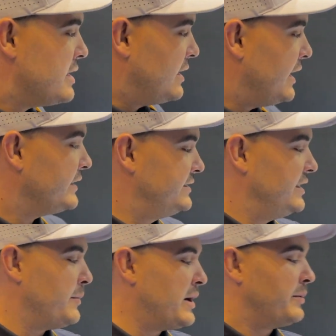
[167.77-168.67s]
Next
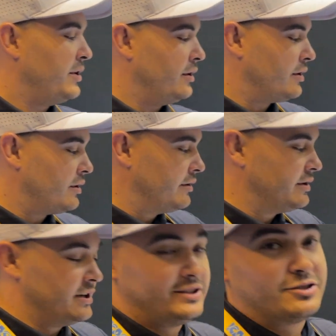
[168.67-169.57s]
step up here,
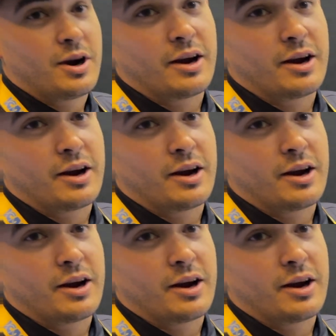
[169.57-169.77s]
Stryke